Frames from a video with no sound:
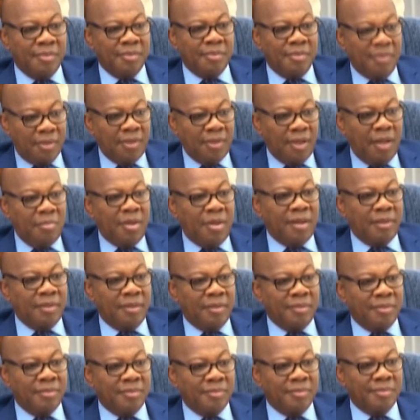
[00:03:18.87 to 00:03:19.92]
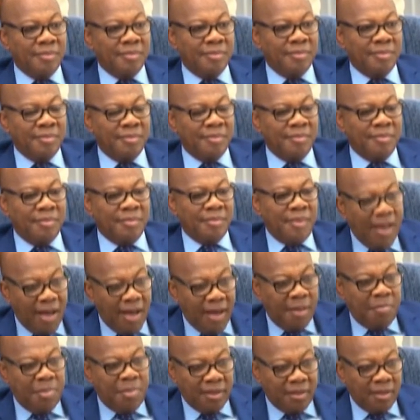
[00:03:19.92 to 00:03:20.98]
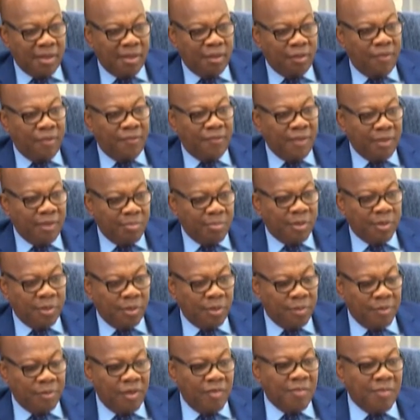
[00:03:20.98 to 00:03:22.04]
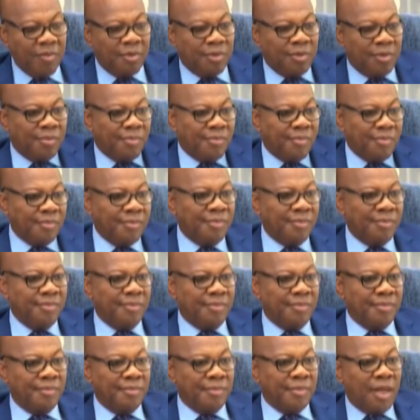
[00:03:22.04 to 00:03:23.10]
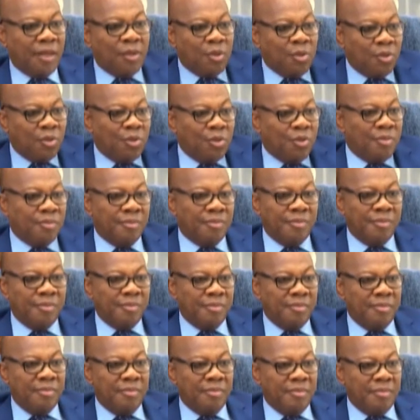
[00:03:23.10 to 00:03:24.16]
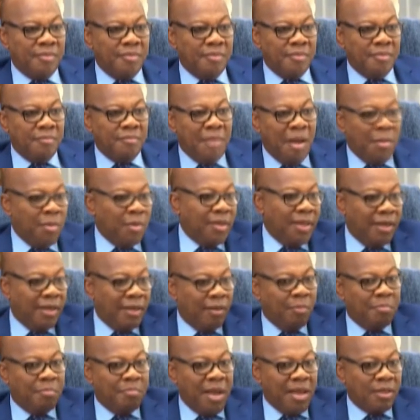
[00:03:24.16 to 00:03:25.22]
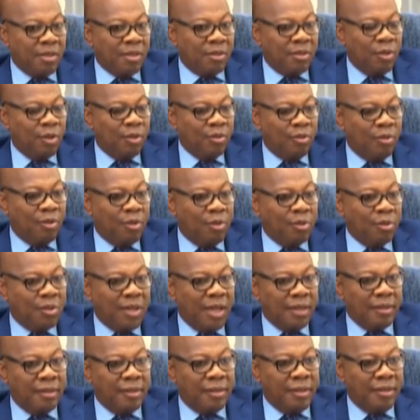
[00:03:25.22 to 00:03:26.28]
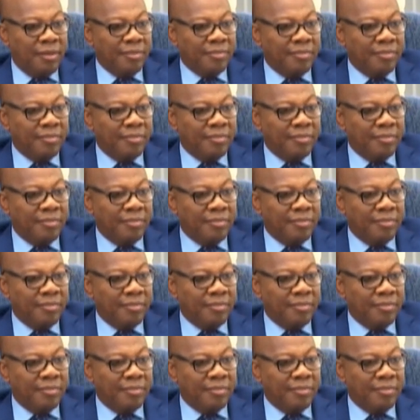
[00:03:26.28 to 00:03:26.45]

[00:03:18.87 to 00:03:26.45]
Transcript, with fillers: It's that bad. I personally don't feel the presence of government. I don't. My mother-in-law passed on on Saturday